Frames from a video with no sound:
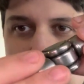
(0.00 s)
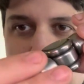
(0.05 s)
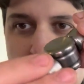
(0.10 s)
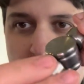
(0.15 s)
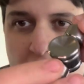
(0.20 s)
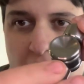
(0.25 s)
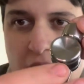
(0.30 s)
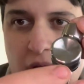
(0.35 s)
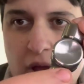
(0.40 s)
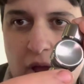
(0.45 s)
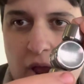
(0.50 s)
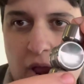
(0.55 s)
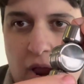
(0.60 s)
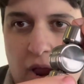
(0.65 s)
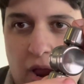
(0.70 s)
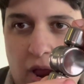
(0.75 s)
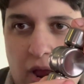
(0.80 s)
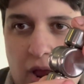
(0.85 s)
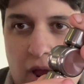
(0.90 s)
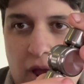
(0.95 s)

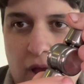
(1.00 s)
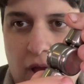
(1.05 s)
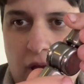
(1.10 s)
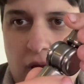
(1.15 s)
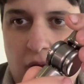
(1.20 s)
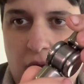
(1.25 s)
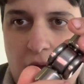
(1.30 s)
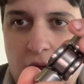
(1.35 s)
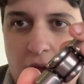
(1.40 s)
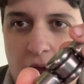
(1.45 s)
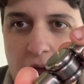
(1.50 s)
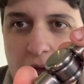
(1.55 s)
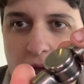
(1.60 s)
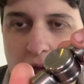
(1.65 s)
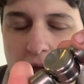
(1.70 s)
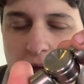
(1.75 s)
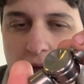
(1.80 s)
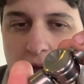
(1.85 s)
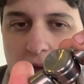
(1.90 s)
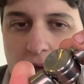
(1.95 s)

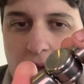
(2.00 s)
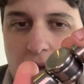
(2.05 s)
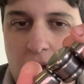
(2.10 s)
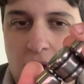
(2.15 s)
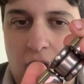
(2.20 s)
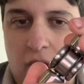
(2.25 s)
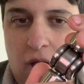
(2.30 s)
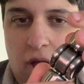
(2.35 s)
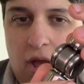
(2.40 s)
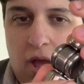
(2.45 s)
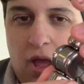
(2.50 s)
(silence)